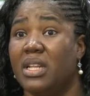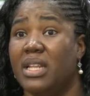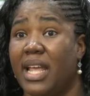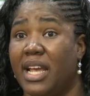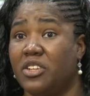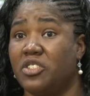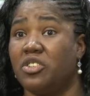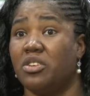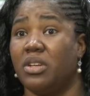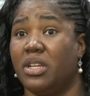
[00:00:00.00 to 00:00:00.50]

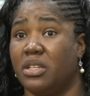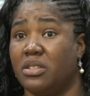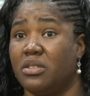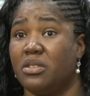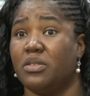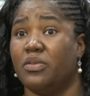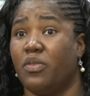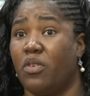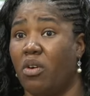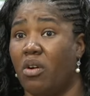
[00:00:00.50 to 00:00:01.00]
National
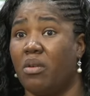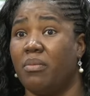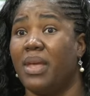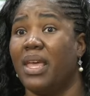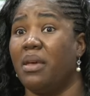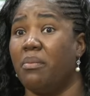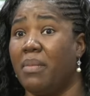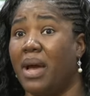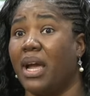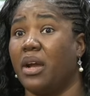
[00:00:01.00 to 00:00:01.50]
Issues Forum
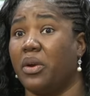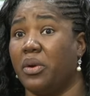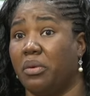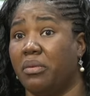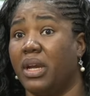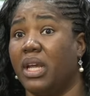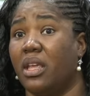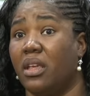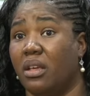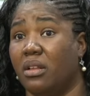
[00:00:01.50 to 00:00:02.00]
in my
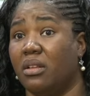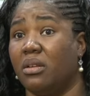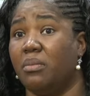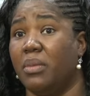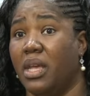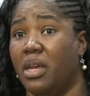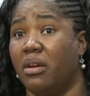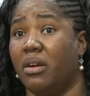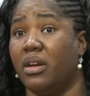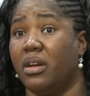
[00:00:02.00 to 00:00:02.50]

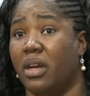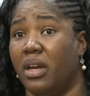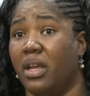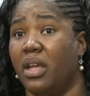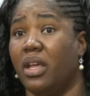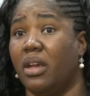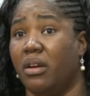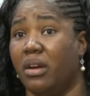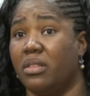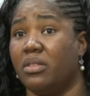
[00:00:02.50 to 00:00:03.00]
curriculum here
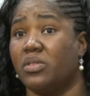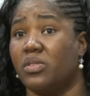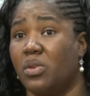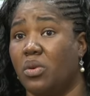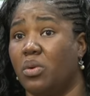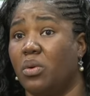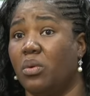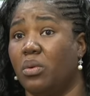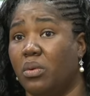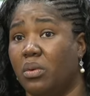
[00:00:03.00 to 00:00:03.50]
at the
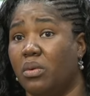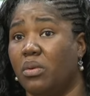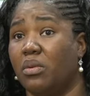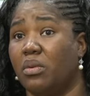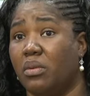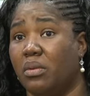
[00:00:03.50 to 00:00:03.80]
school.